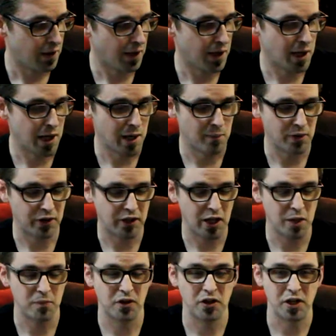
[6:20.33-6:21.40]
It
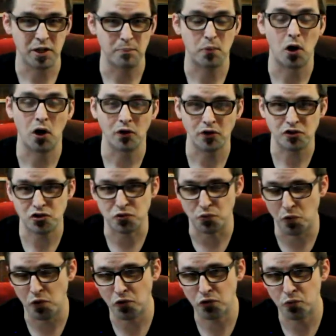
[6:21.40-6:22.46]
came in a polished
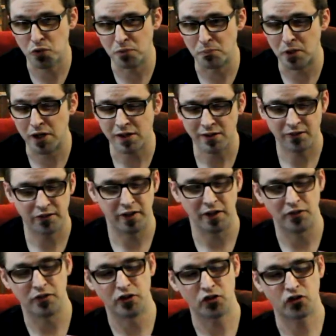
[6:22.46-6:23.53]
rosewood box
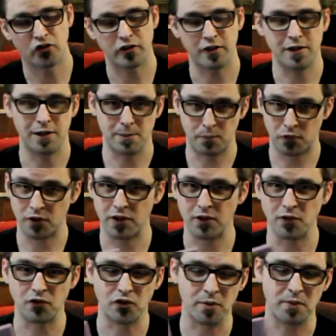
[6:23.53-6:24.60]
that this
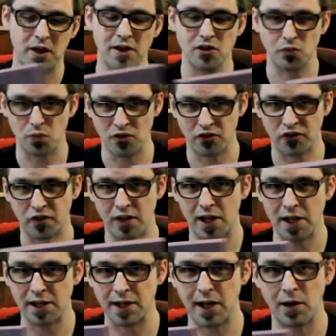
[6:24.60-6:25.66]
particular slipcase would
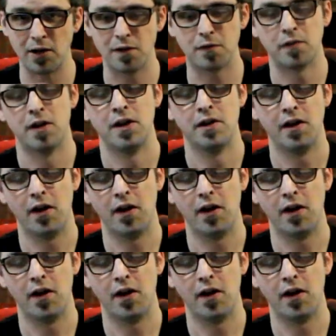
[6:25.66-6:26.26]
slide out of,